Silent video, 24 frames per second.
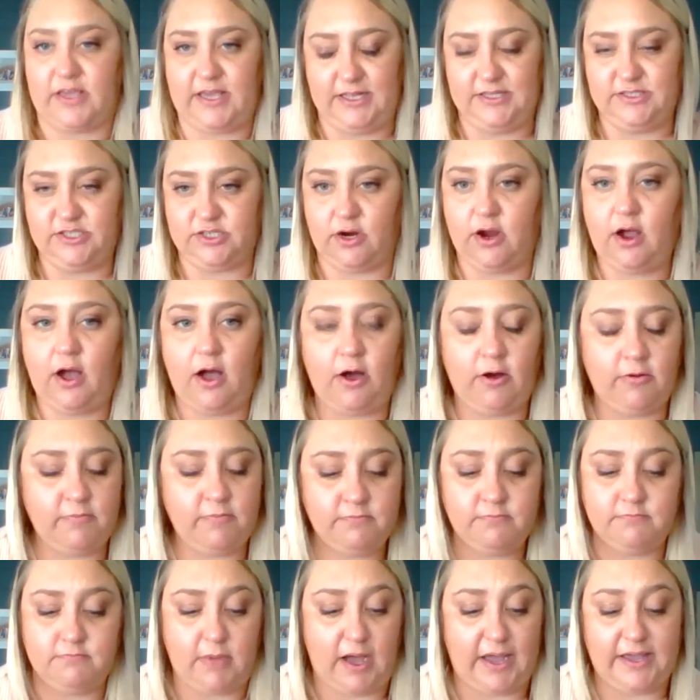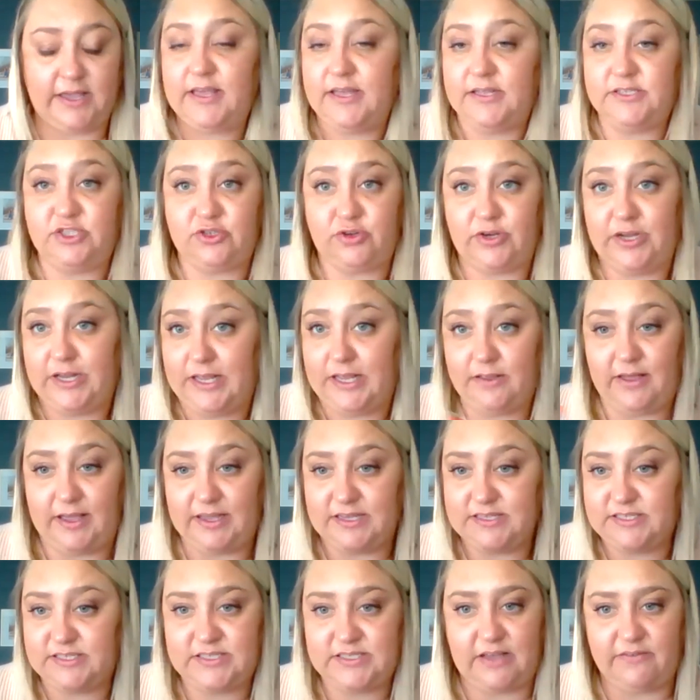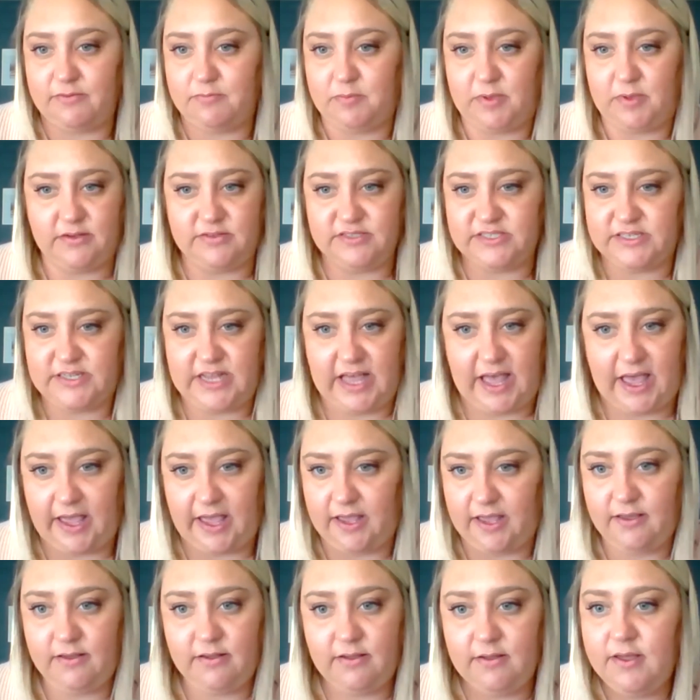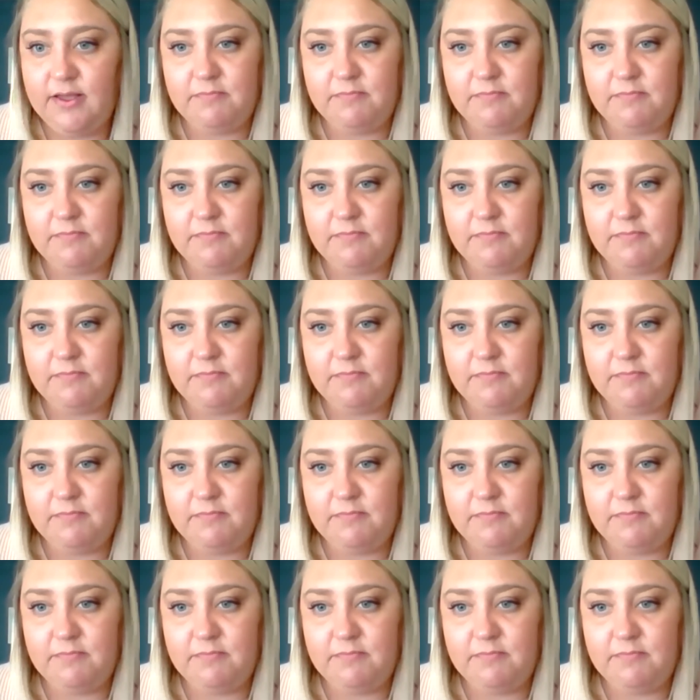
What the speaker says: kids are home. My kids are eating like 7 meals a day.